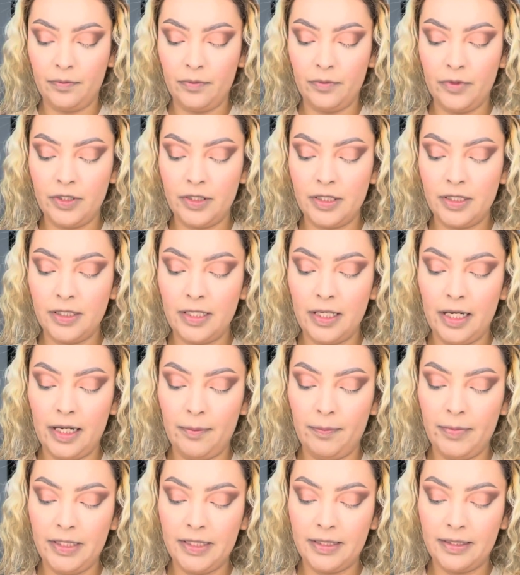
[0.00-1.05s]
This is the
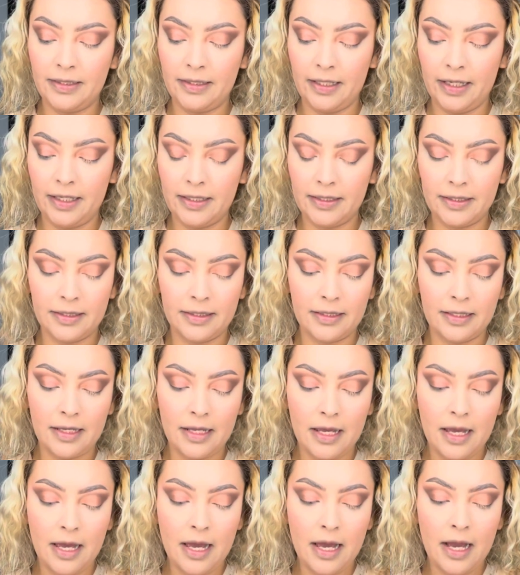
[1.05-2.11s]
Lippy Sticks.
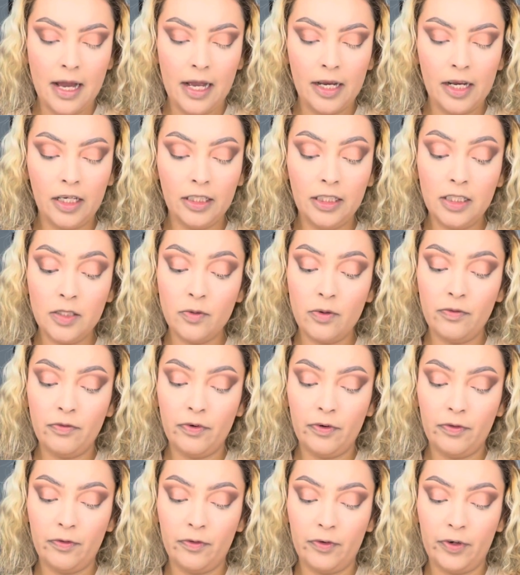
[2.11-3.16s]
I got this one for
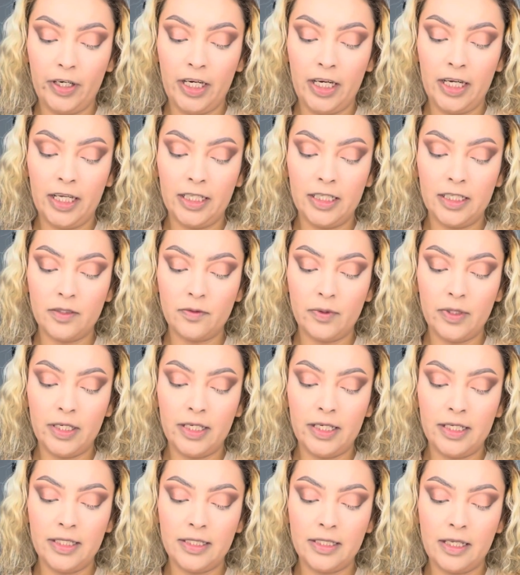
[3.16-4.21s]
free, and this one
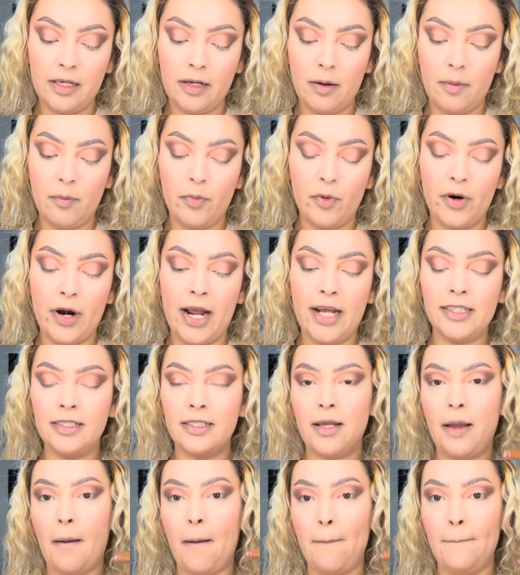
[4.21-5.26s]
is in Brat
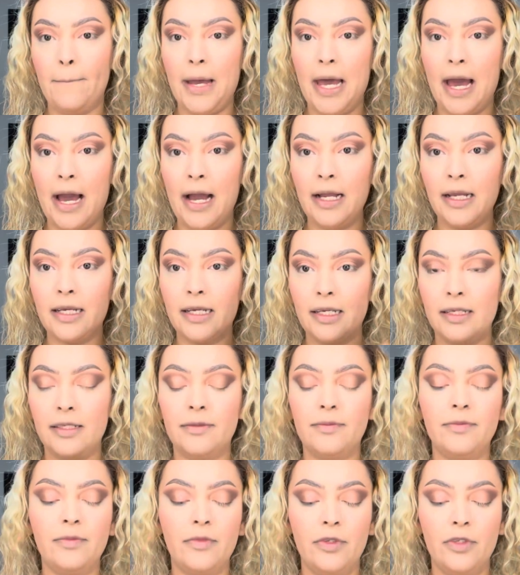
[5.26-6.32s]
Pack.
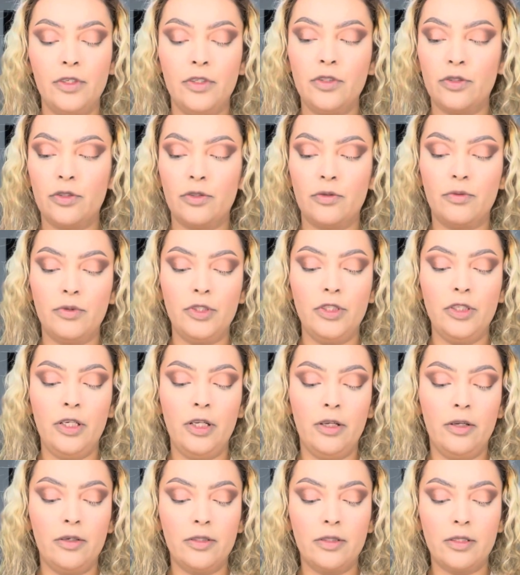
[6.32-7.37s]
This is what she
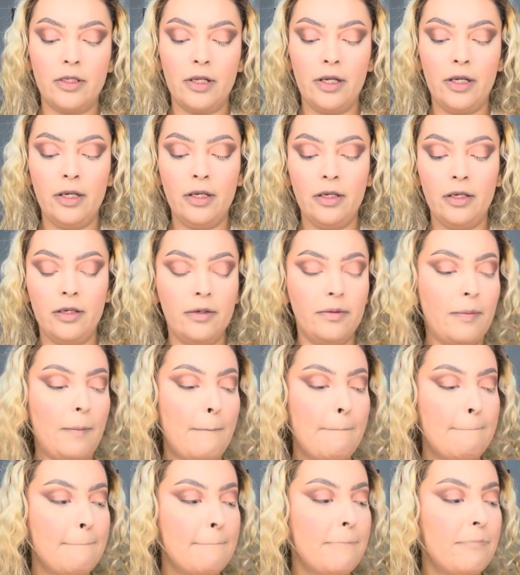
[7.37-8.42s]
looks like.
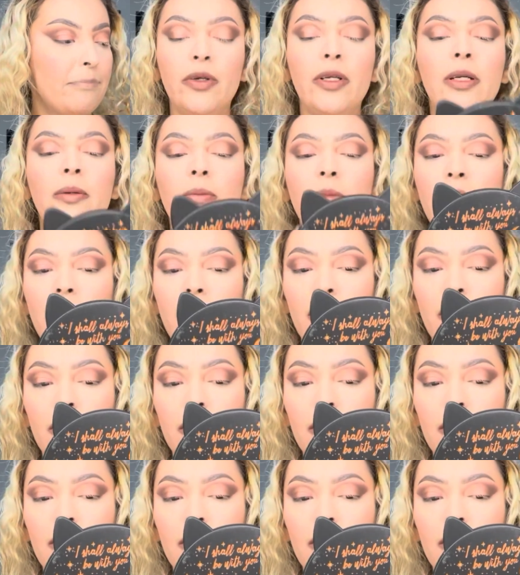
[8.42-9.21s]
Creamy.